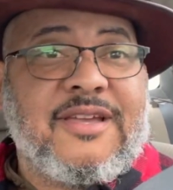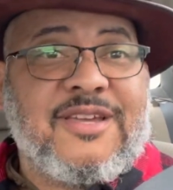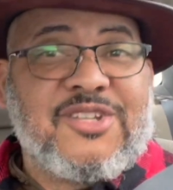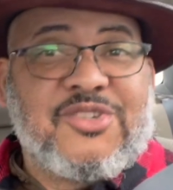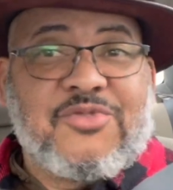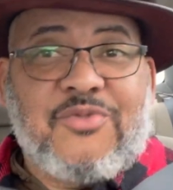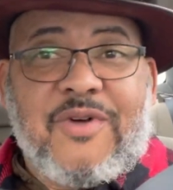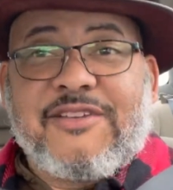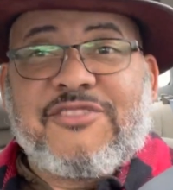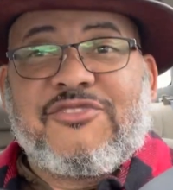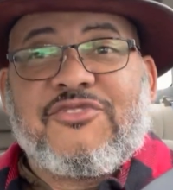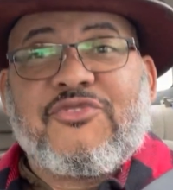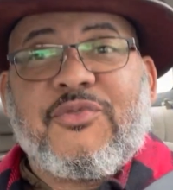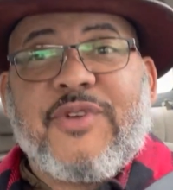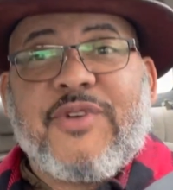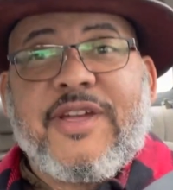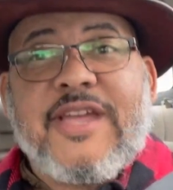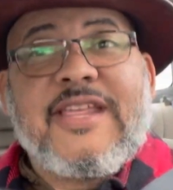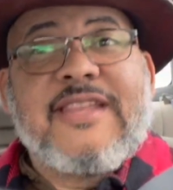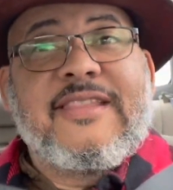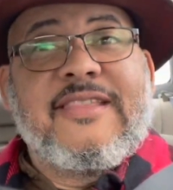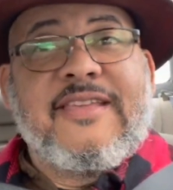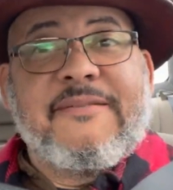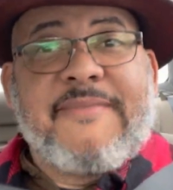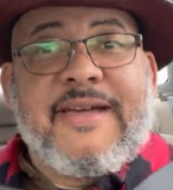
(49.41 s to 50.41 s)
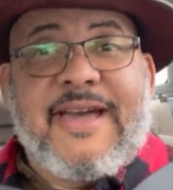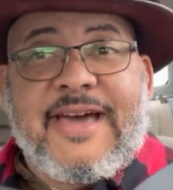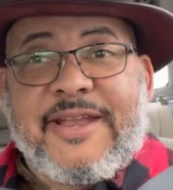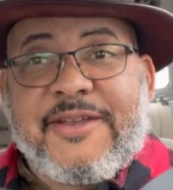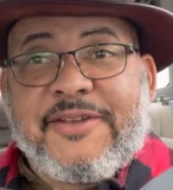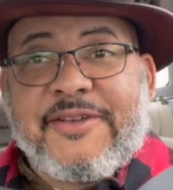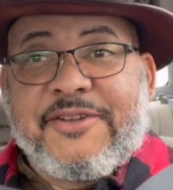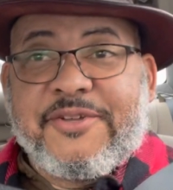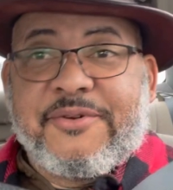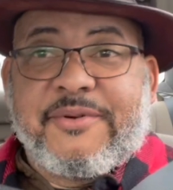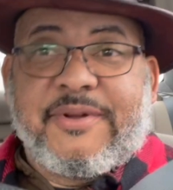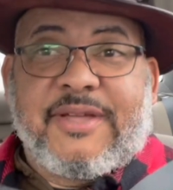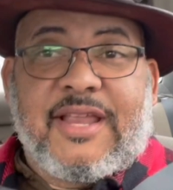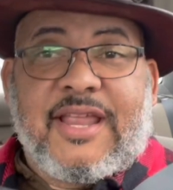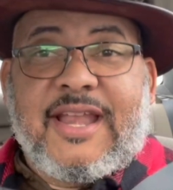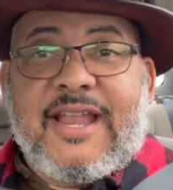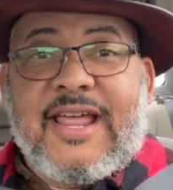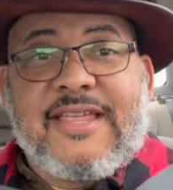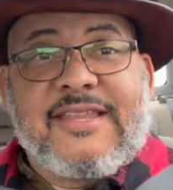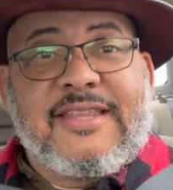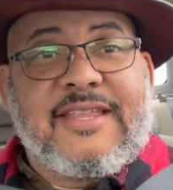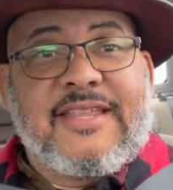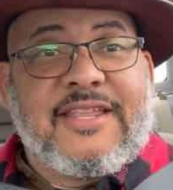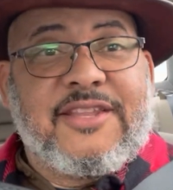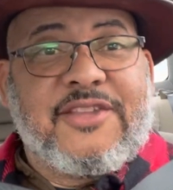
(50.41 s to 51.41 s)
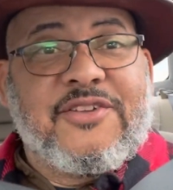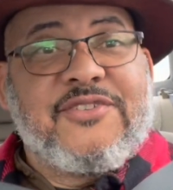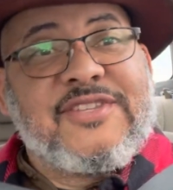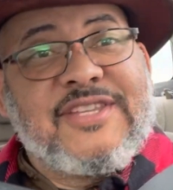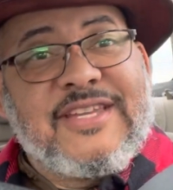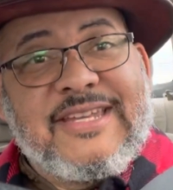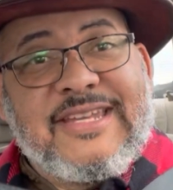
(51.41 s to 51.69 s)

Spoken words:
So I trained them how to do it. And there's